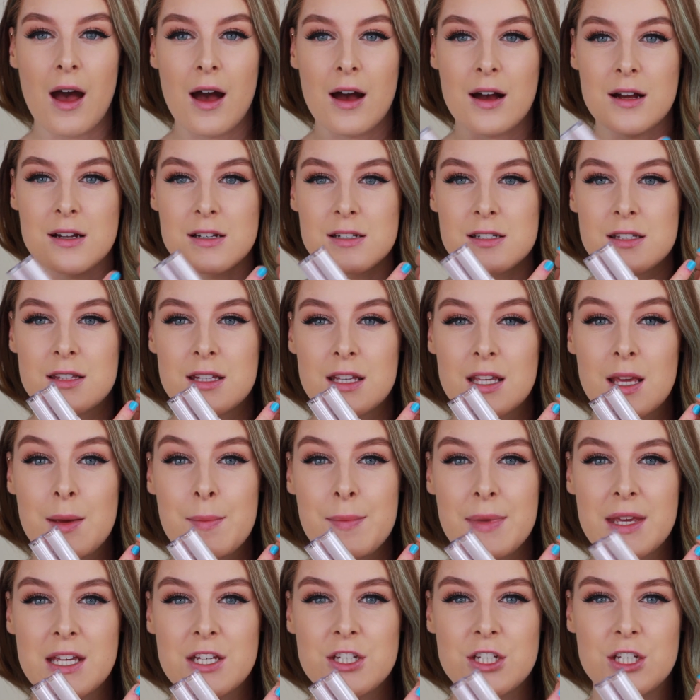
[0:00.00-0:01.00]
and
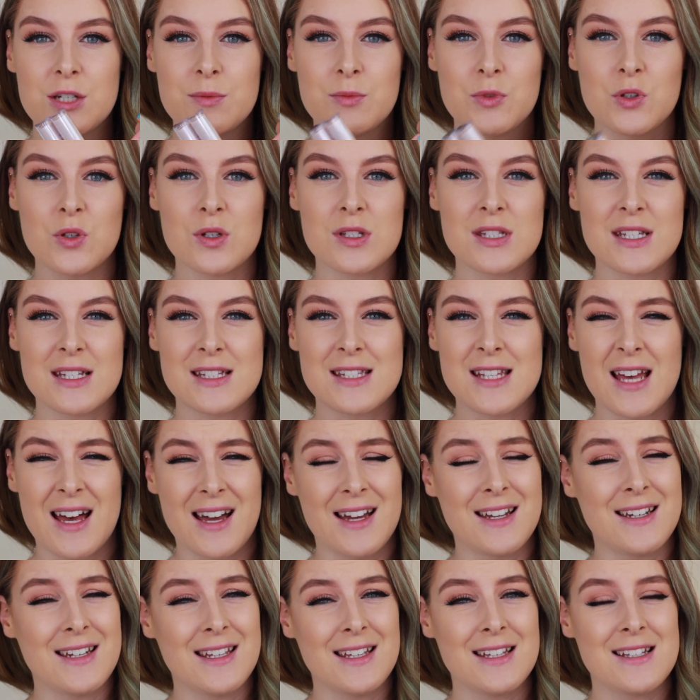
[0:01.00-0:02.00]
the medium looks a
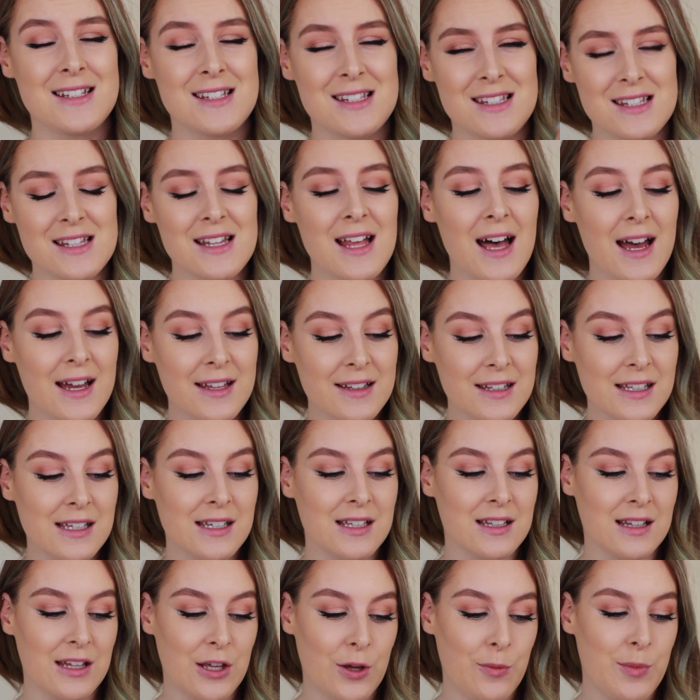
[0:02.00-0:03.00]
tiny,
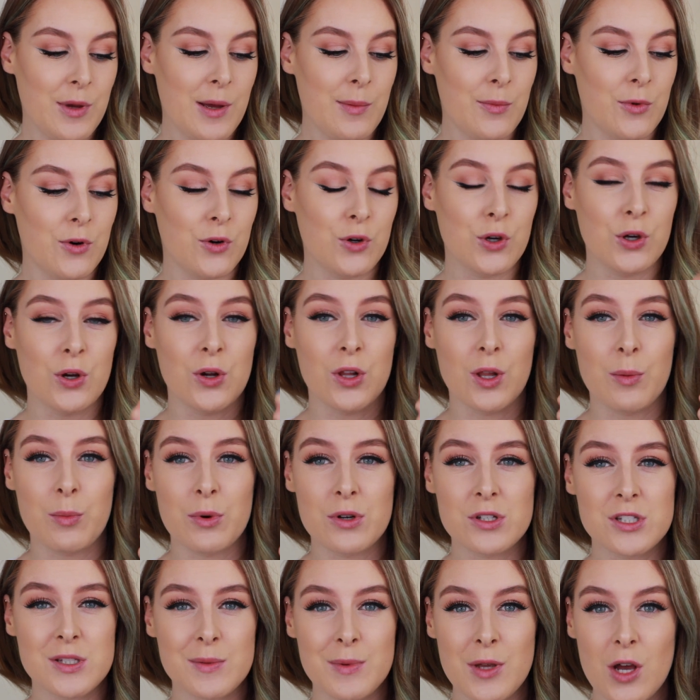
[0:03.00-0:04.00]
slightly little bit more cooler.
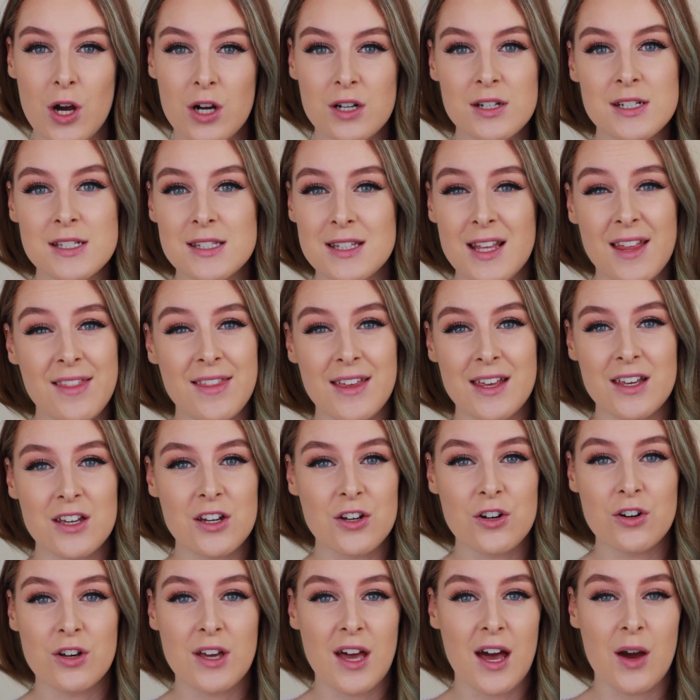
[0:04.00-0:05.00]
But to be honest, I think
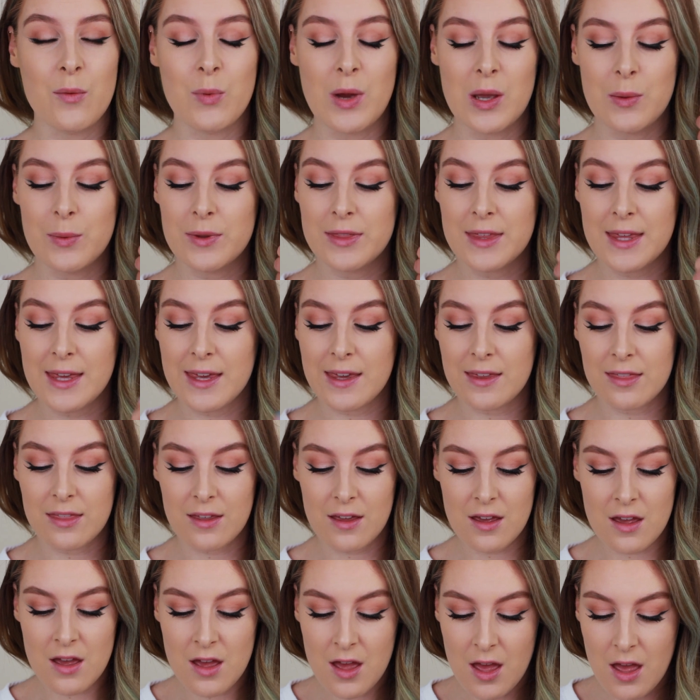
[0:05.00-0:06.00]
I could get away with
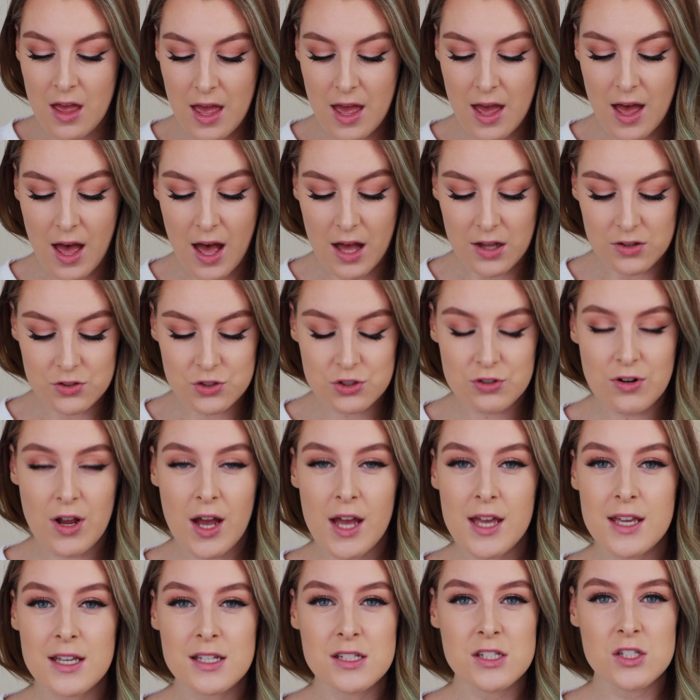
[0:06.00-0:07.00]
either. I'll
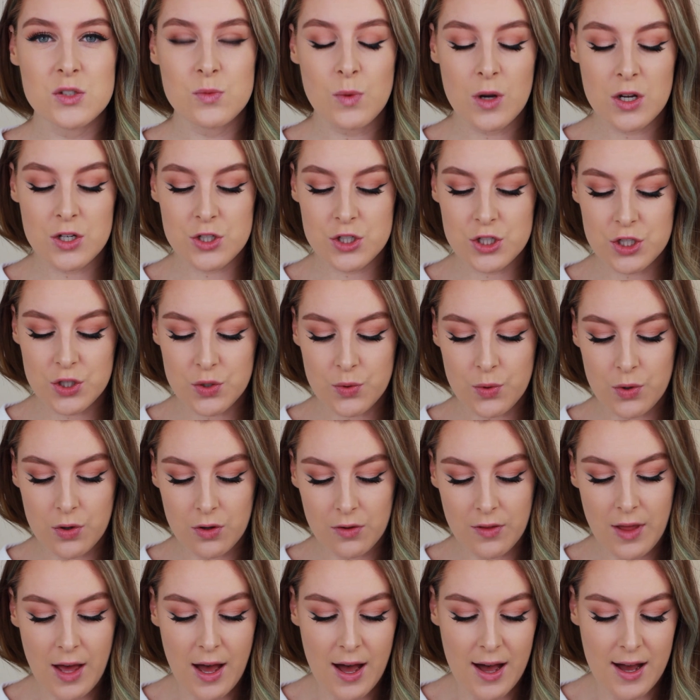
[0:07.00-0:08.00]
try and swatch you
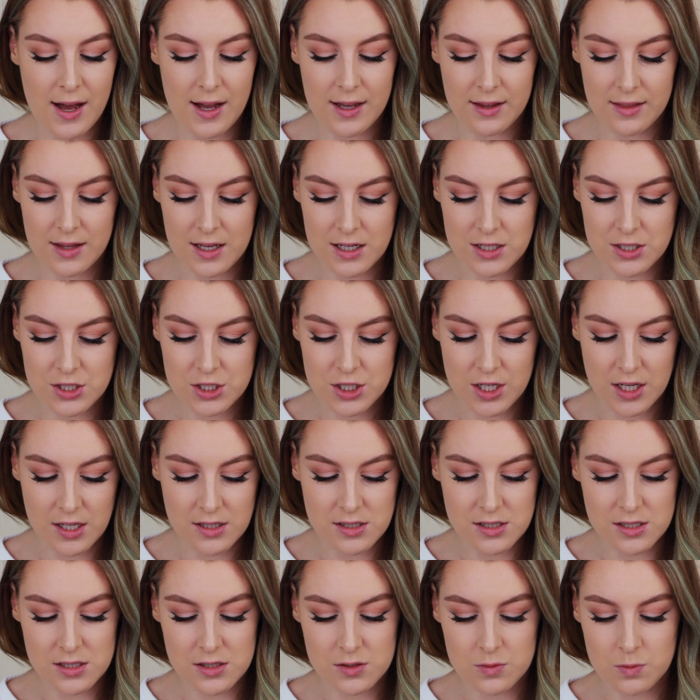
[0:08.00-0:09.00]
all the highlight
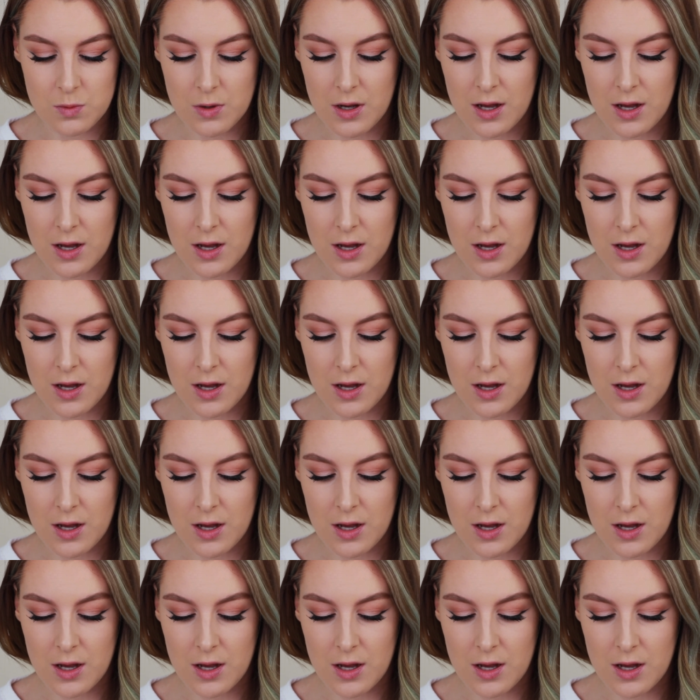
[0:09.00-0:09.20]
shades as